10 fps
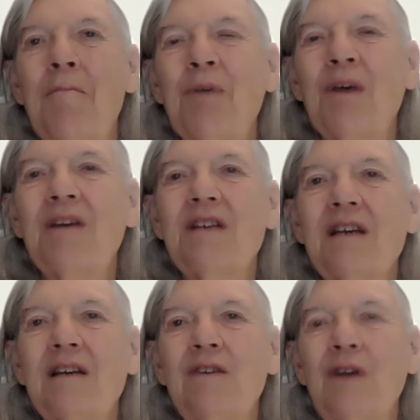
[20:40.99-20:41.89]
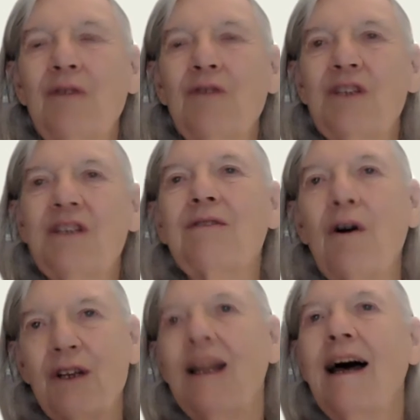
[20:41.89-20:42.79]
But if she's
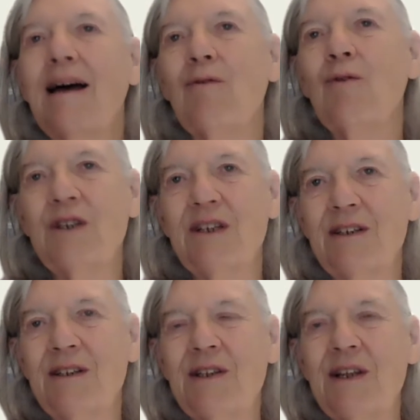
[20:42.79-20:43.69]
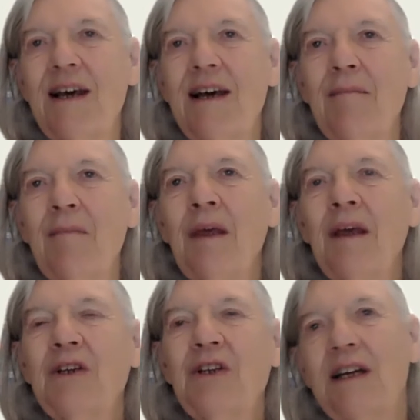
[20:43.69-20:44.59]
got a live audience there,
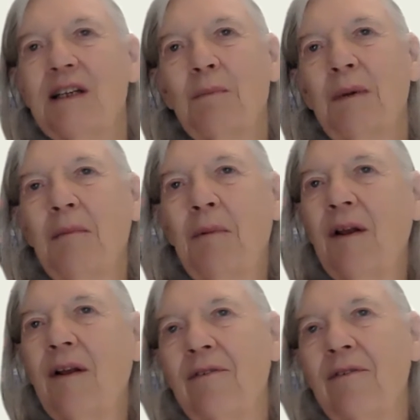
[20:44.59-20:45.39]
she gets people